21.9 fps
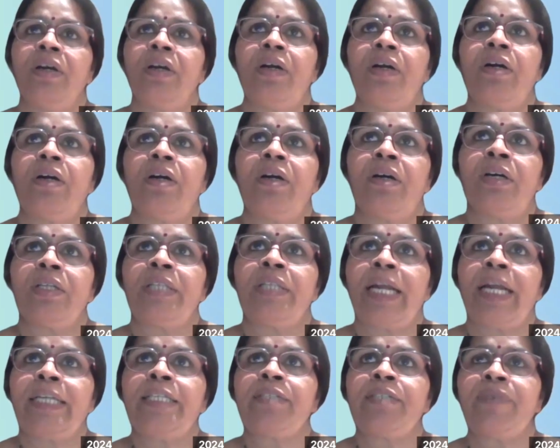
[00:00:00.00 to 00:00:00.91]

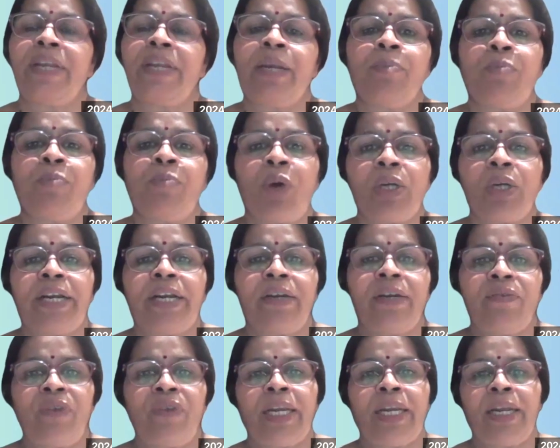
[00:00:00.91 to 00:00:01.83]
That is very
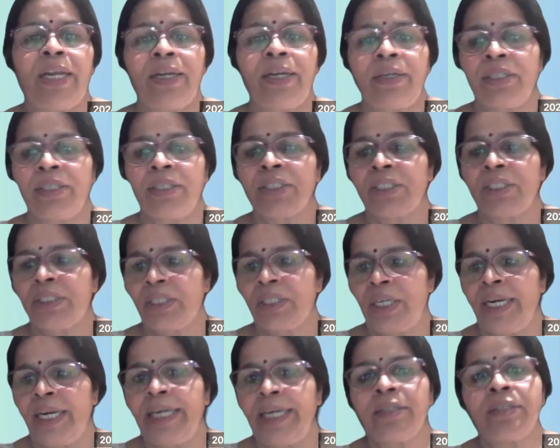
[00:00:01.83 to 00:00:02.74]
important for a nurse
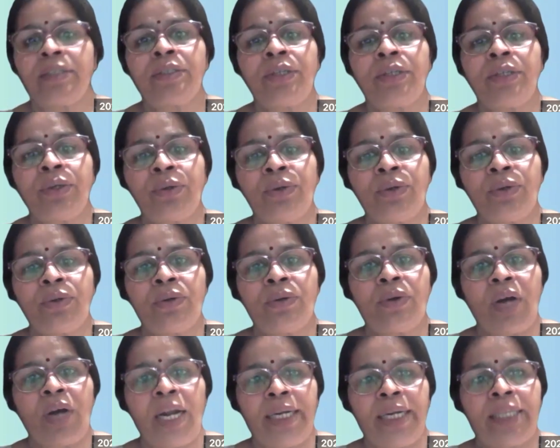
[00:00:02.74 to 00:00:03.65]
leader
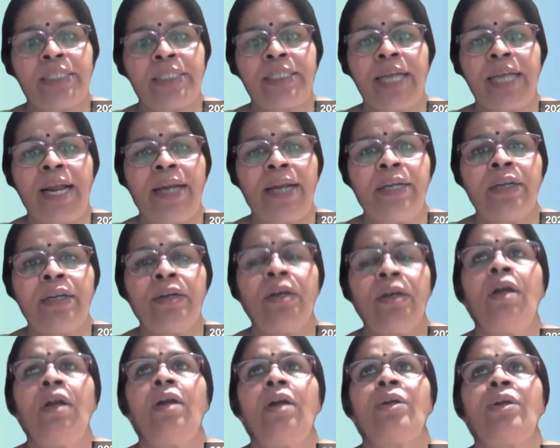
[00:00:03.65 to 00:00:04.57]
to understand,
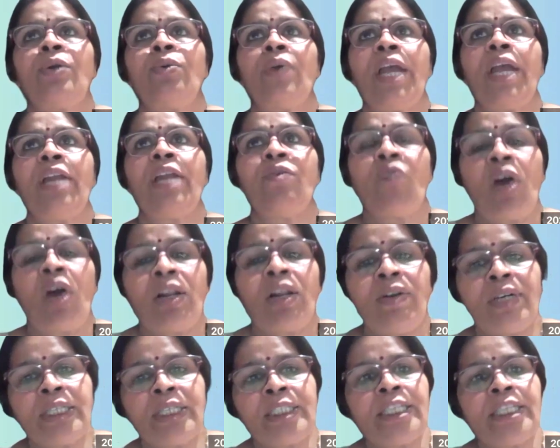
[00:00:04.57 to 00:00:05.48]
to
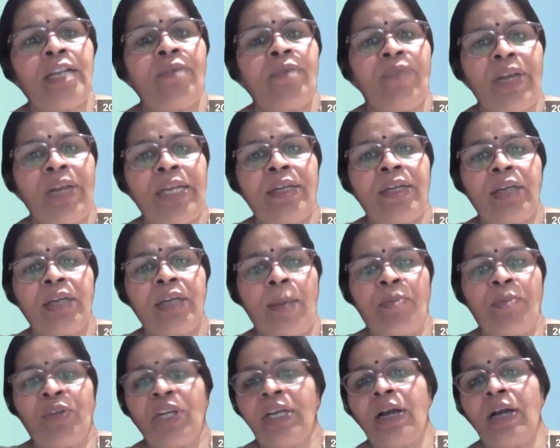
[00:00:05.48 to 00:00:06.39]
involve herself in
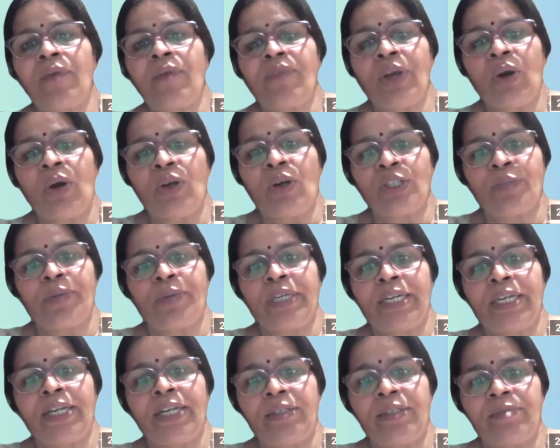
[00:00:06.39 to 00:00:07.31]
commissioning of a hospital.